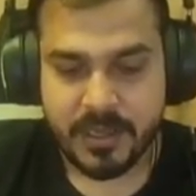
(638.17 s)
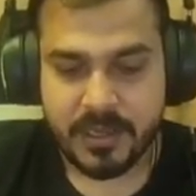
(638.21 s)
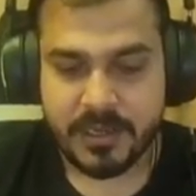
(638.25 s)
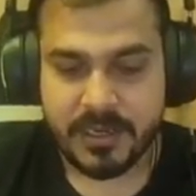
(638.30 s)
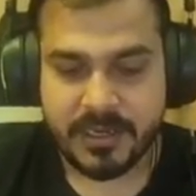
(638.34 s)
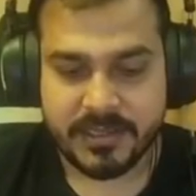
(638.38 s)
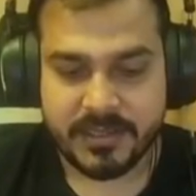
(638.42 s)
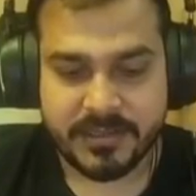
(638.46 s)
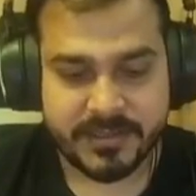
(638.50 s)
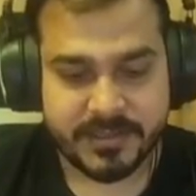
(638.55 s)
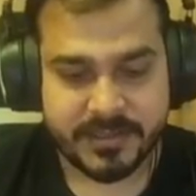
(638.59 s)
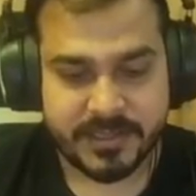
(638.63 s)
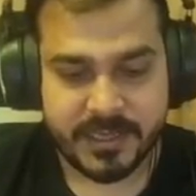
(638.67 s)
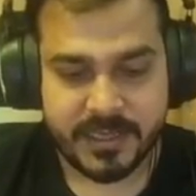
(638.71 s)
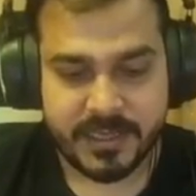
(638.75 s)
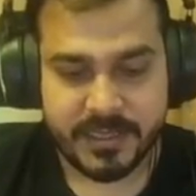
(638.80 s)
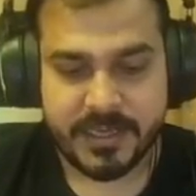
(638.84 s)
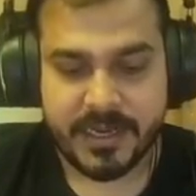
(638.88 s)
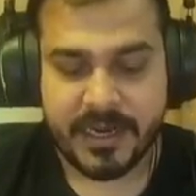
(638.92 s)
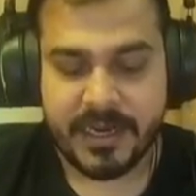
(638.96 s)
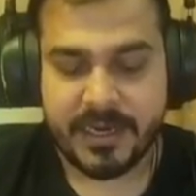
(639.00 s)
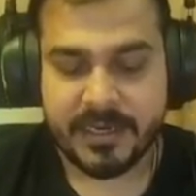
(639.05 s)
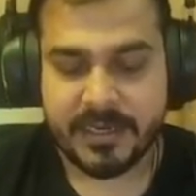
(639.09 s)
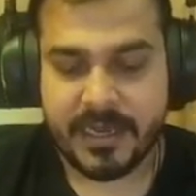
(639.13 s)
Let's say
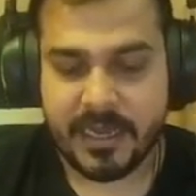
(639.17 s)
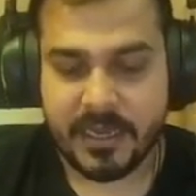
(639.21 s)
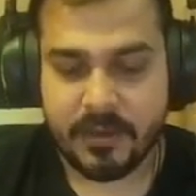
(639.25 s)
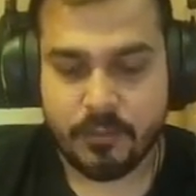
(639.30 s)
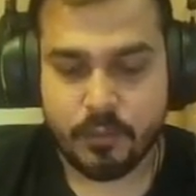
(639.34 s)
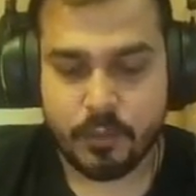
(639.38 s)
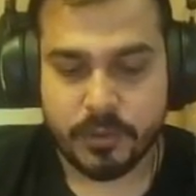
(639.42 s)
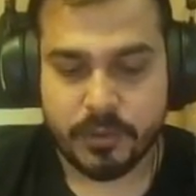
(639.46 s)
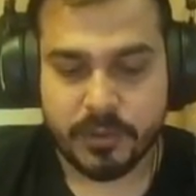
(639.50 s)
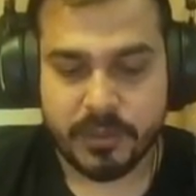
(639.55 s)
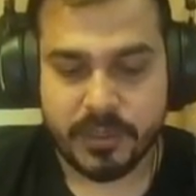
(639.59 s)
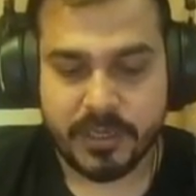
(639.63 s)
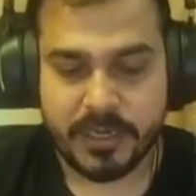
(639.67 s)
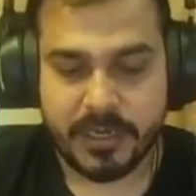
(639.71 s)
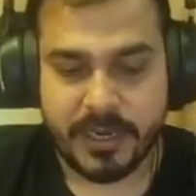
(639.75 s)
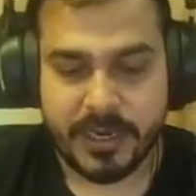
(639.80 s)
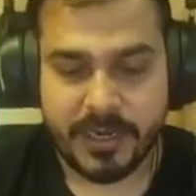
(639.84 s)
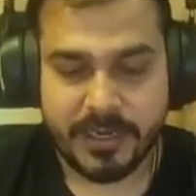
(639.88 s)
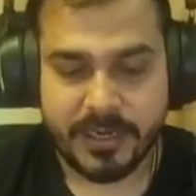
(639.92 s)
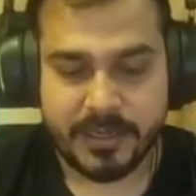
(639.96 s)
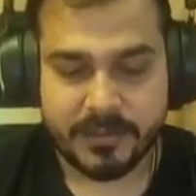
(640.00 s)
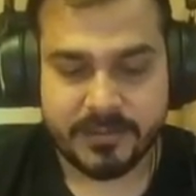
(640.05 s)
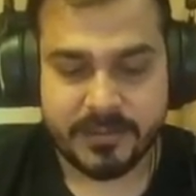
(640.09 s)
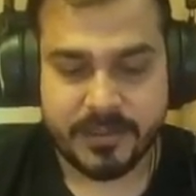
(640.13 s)
that I want to
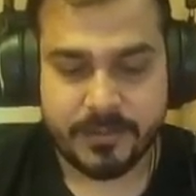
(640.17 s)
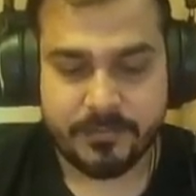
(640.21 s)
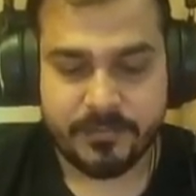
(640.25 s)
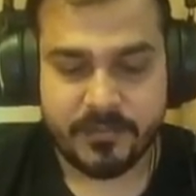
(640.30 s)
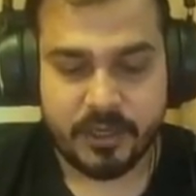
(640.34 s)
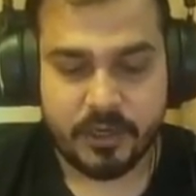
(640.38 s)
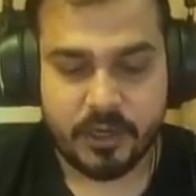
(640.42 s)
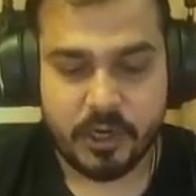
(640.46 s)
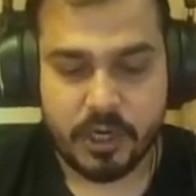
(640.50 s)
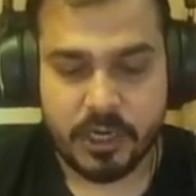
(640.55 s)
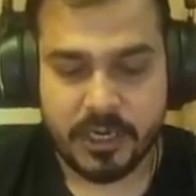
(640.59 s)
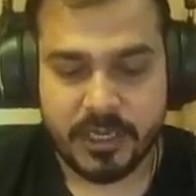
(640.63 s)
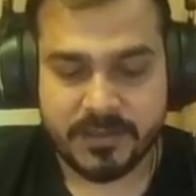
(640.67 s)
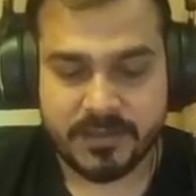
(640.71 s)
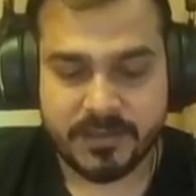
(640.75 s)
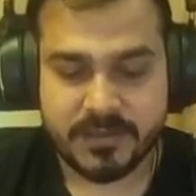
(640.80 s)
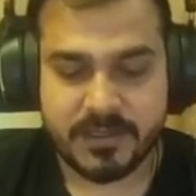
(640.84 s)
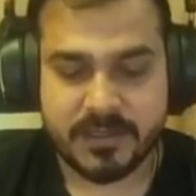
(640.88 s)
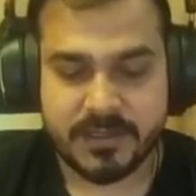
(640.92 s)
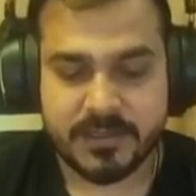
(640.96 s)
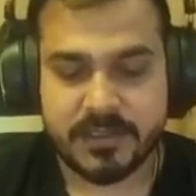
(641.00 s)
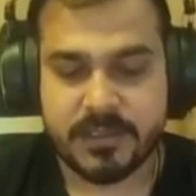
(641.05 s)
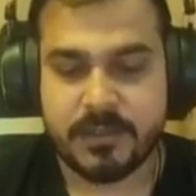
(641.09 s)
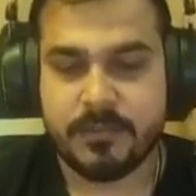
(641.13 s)
create something called as
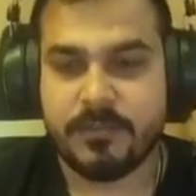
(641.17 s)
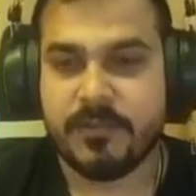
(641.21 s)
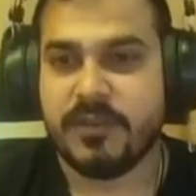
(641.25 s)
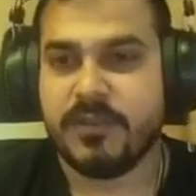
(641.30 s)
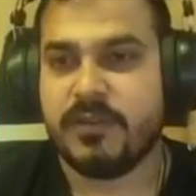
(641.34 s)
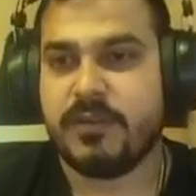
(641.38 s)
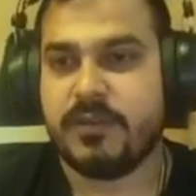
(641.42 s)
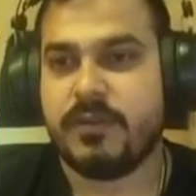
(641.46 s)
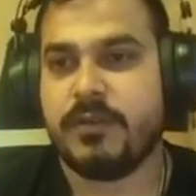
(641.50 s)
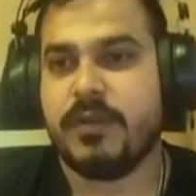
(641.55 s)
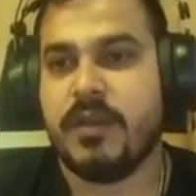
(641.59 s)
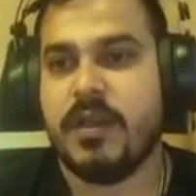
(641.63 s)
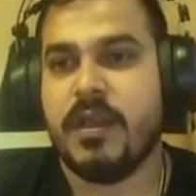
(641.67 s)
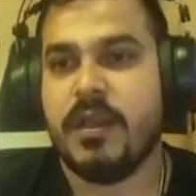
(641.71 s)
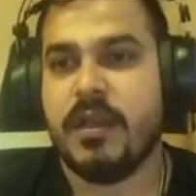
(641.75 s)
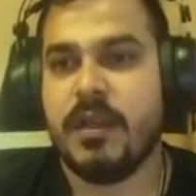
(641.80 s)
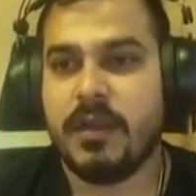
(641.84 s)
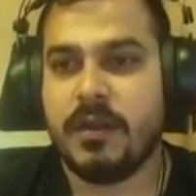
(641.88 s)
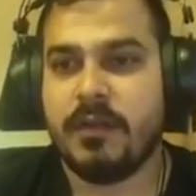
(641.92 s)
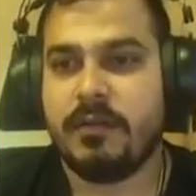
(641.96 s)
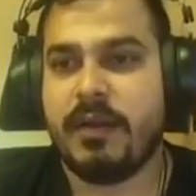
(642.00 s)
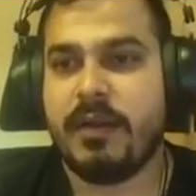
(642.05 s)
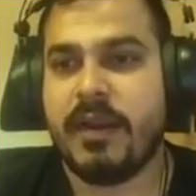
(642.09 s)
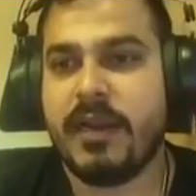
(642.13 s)
customers,
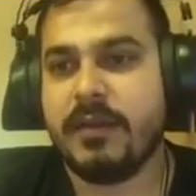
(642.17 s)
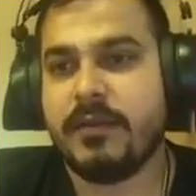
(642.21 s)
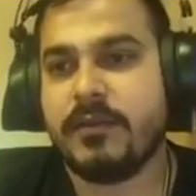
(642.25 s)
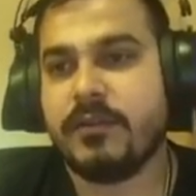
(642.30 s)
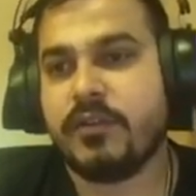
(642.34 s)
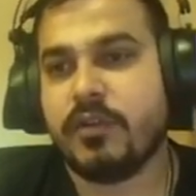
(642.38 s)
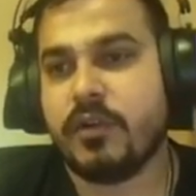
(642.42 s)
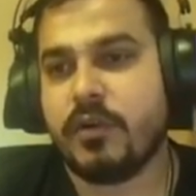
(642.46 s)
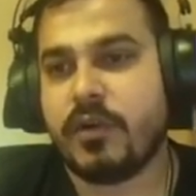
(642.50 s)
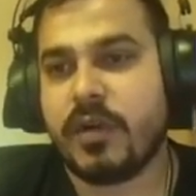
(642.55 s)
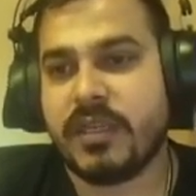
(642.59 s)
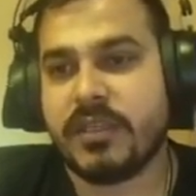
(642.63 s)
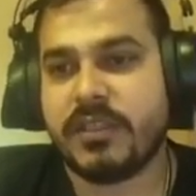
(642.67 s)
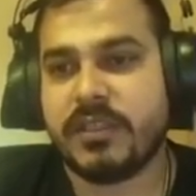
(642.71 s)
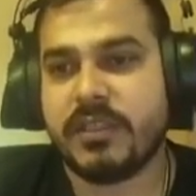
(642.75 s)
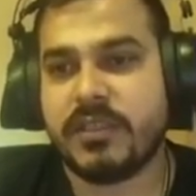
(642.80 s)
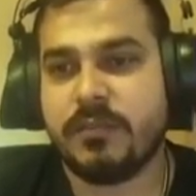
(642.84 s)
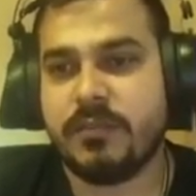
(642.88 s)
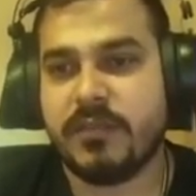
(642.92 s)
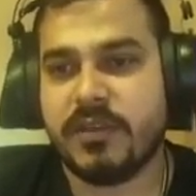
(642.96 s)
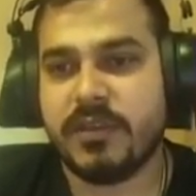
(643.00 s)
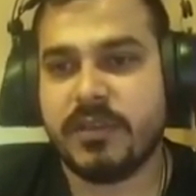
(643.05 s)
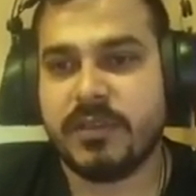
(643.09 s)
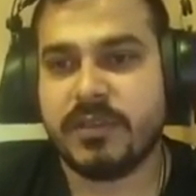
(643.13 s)
right? So
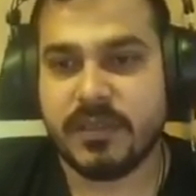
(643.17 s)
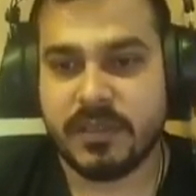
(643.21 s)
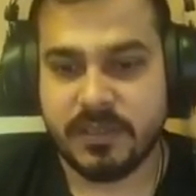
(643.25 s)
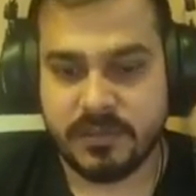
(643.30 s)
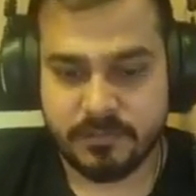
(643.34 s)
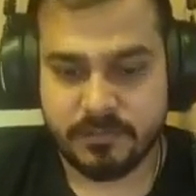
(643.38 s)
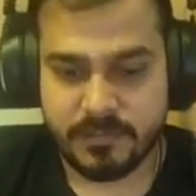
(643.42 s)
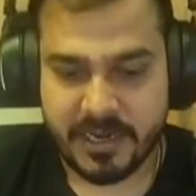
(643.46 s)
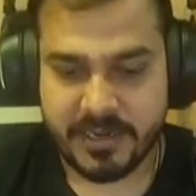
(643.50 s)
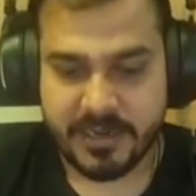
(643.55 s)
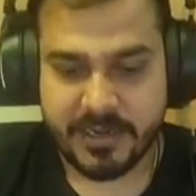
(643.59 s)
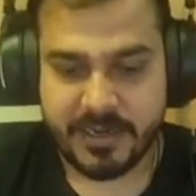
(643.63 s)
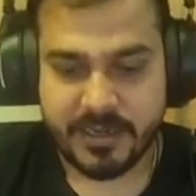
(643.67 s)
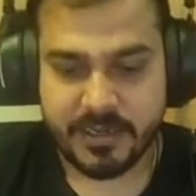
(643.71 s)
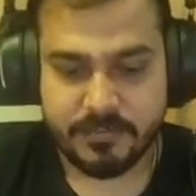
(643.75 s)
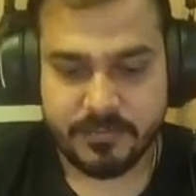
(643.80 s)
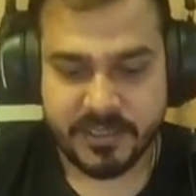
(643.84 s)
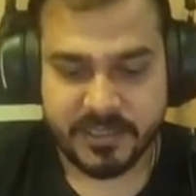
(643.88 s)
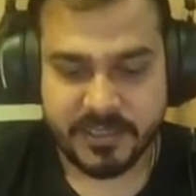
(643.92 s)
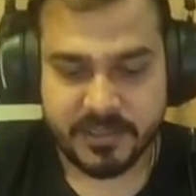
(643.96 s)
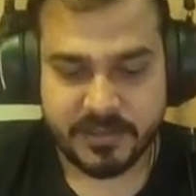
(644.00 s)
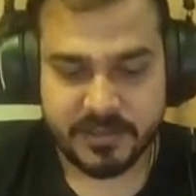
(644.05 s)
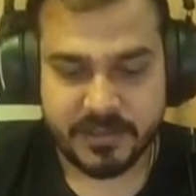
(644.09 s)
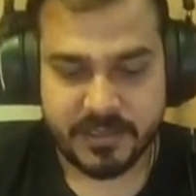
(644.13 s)
customers is my
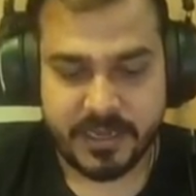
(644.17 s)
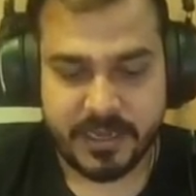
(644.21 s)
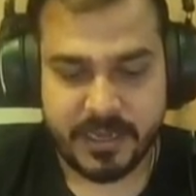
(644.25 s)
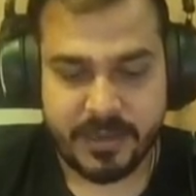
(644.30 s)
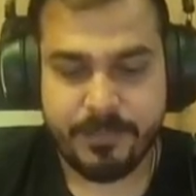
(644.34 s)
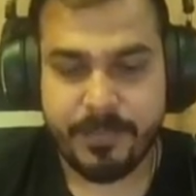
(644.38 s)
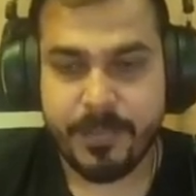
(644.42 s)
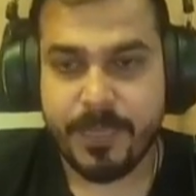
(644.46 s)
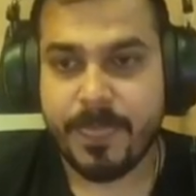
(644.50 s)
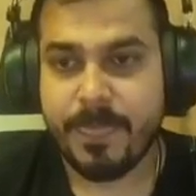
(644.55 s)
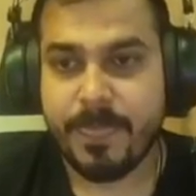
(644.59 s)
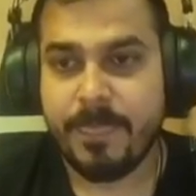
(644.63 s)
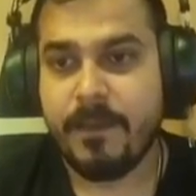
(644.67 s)
database name.